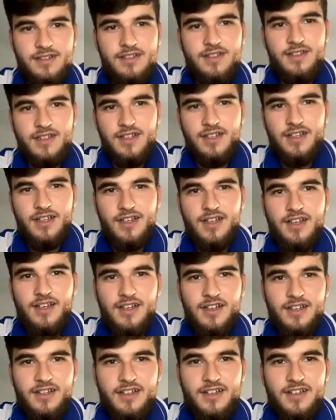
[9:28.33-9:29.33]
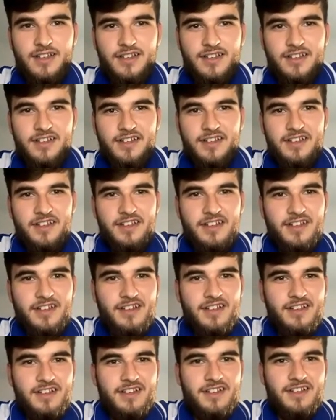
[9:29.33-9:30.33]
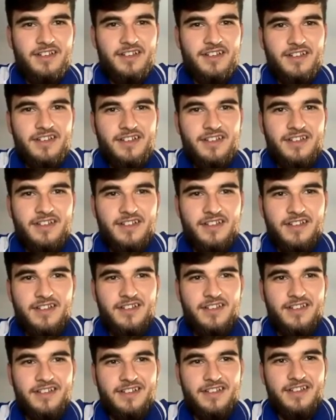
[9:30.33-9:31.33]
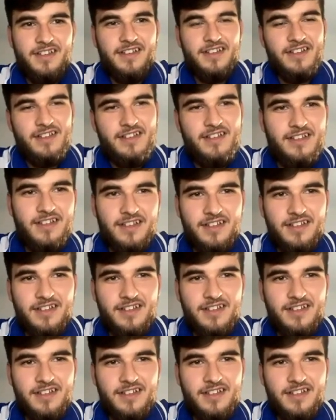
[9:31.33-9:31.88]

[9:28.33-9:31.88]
The person shown says nothing.